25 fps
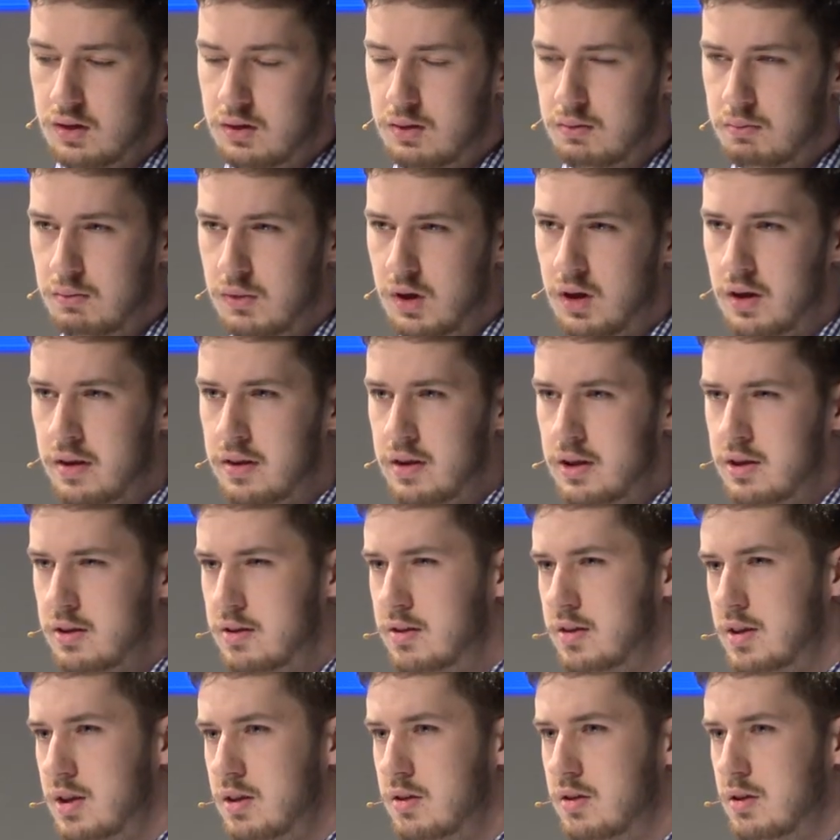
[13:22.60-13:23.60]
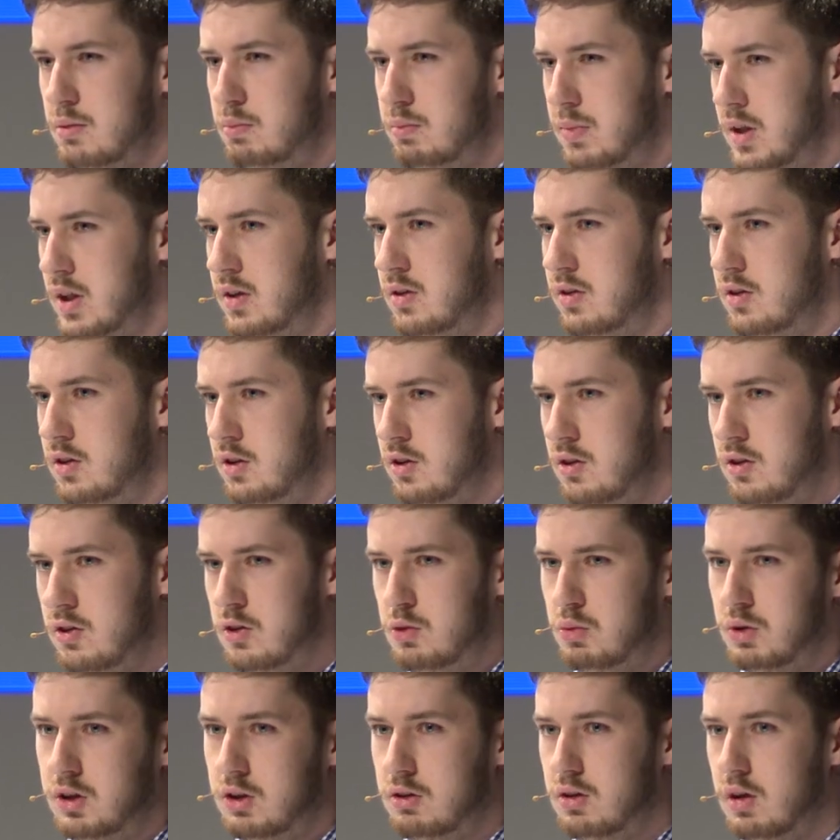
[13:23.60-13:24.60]
Well, I think sounds are best used
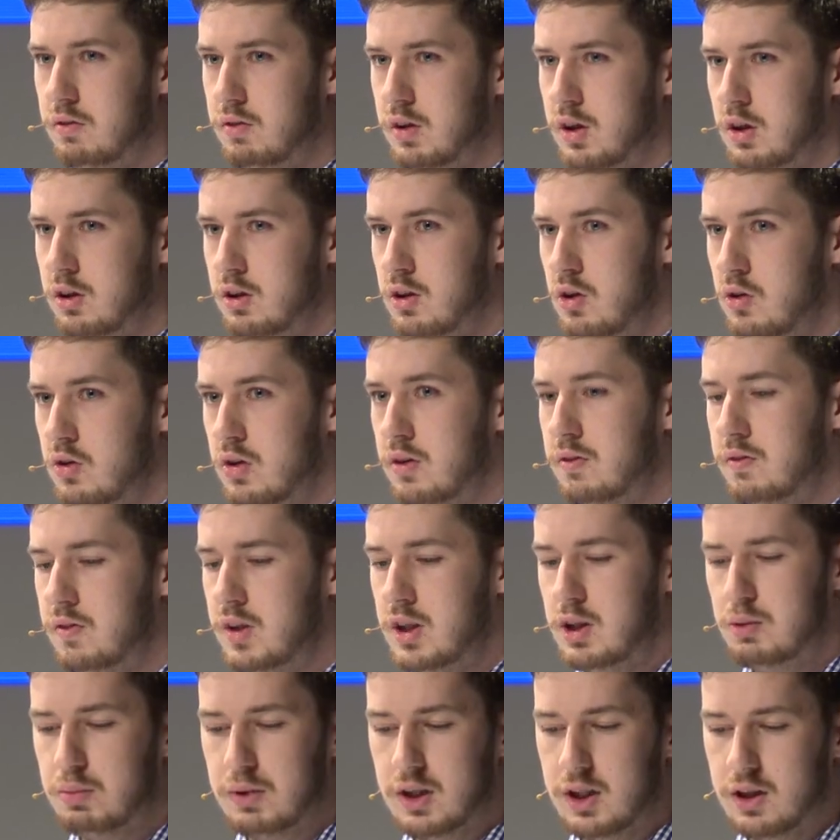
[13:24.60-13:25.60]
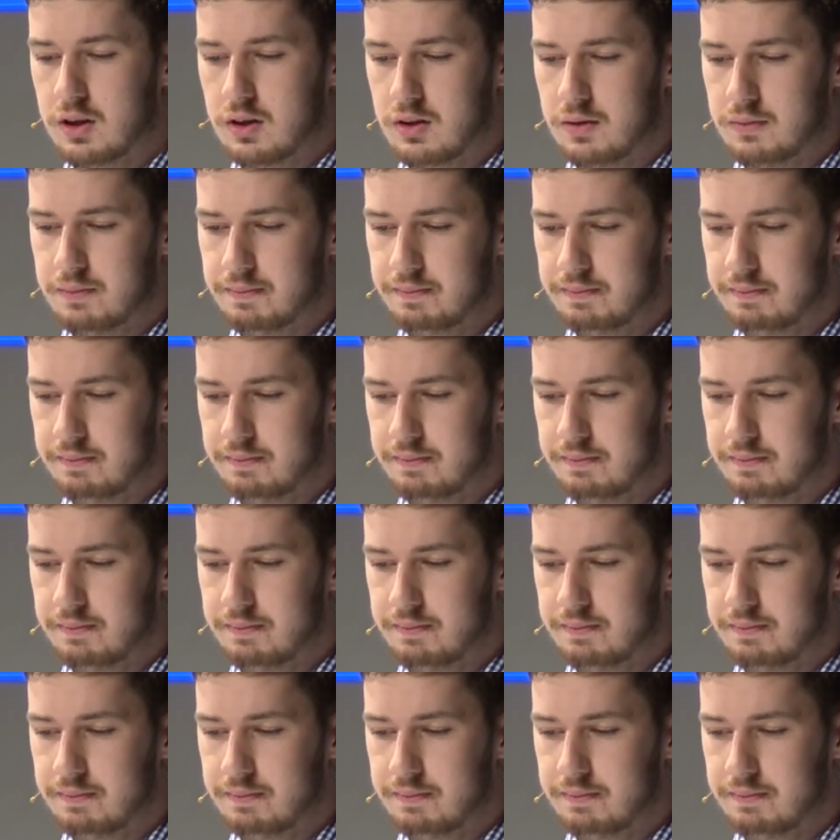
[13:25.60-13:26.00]
when you're giving a user feedback.